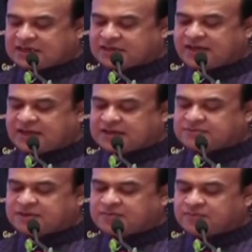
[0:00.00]

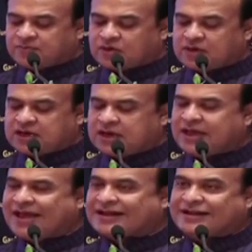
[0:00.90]
management portal.
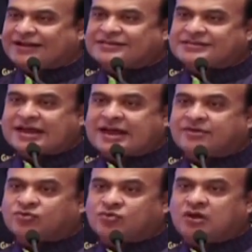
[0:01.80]
At least now we
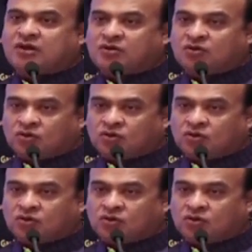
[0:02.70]
will know